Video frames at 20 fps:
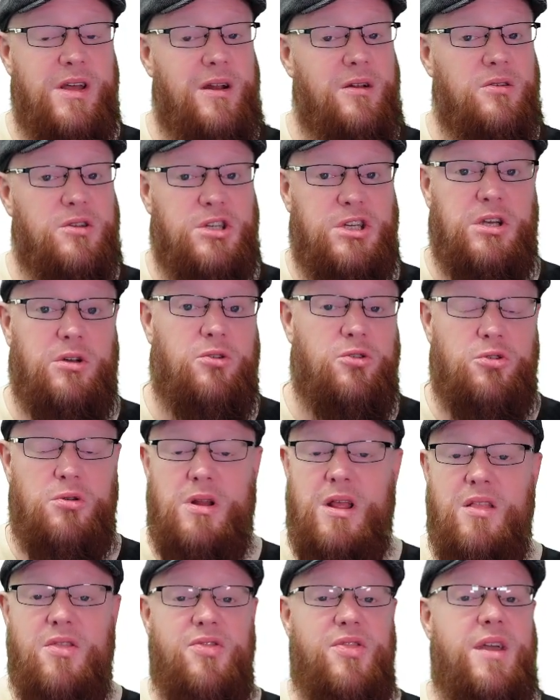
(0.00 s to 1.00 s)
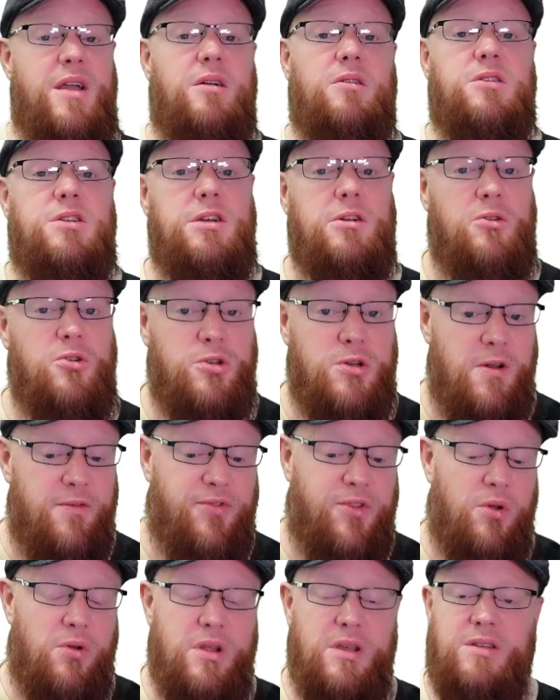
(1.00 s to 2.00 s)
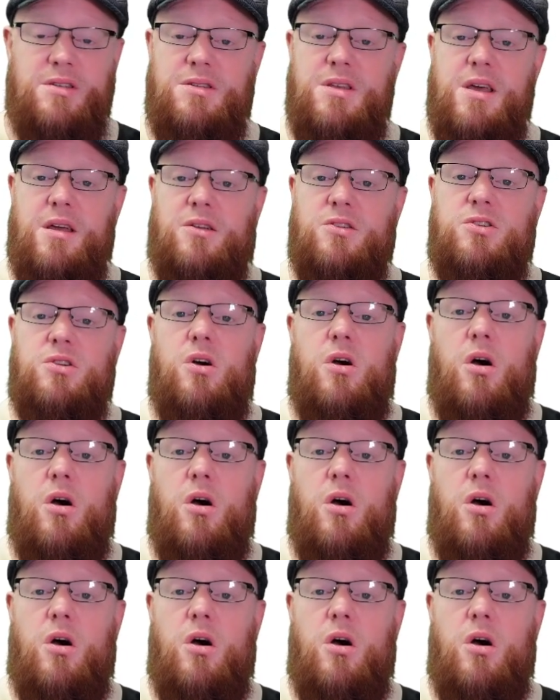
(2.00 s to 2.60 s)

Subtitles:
are children and their children of 36